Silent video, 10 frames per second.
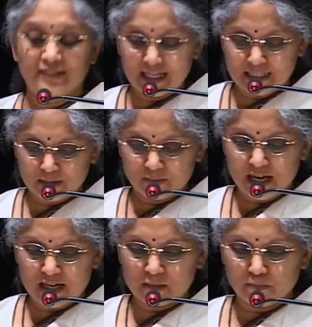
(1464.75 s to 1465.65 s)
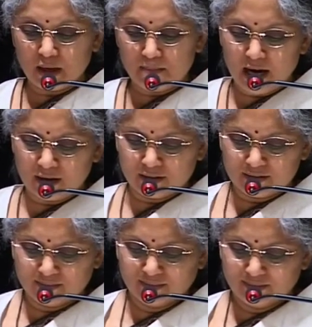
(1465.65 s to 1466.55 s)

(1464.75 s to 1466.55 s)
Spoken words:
That is pramada.